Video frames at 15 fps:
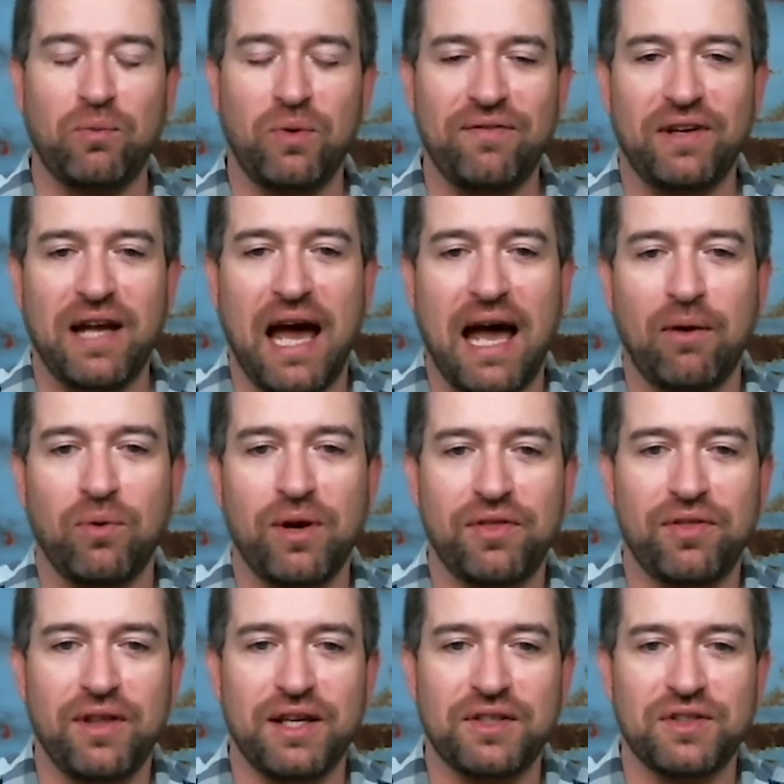we've got
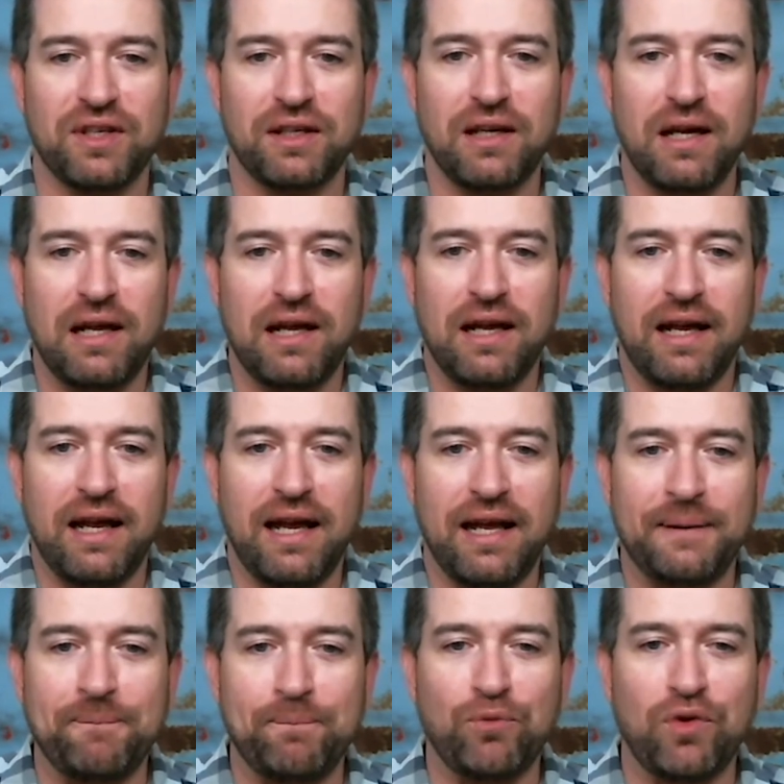with this and
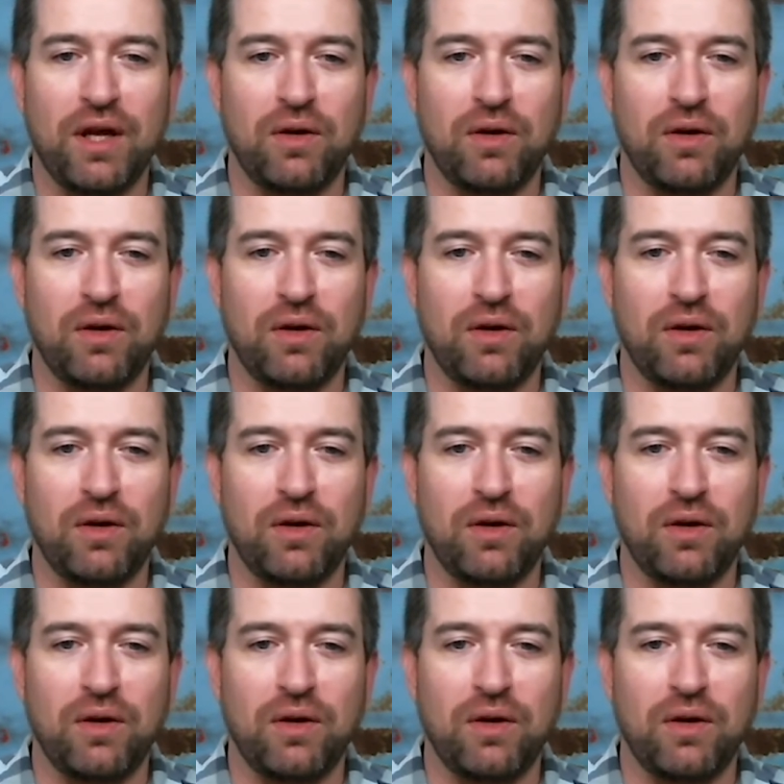and